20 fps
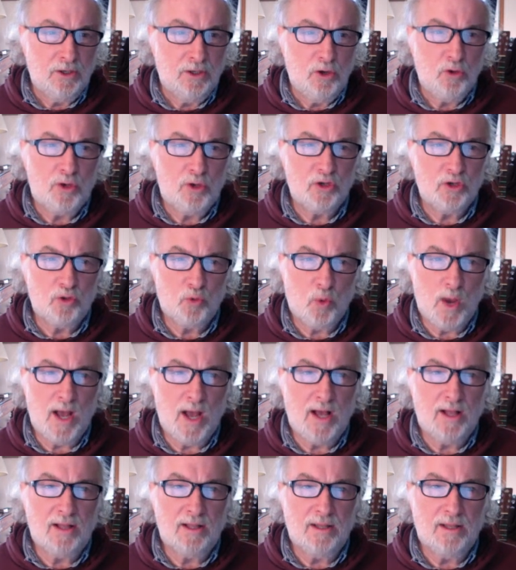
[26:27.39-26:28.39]
who can
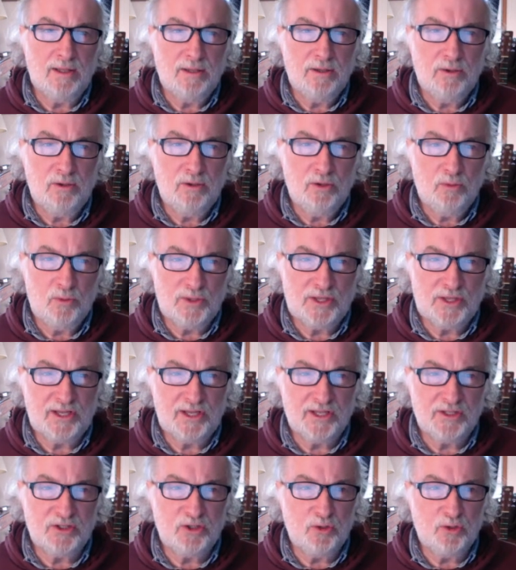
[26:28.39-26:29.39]
dwell with a
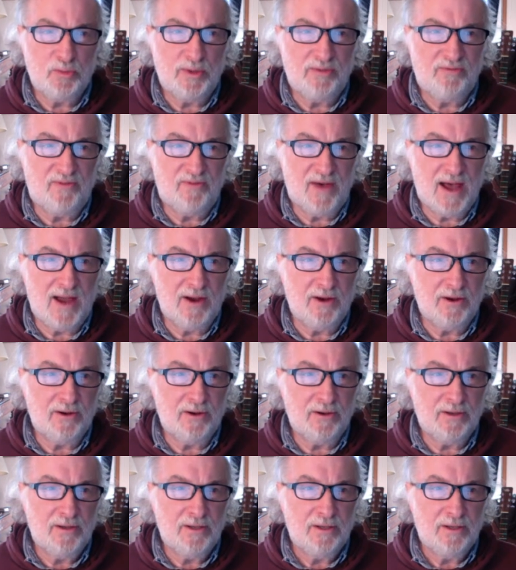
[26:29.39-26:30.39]
consuming fire.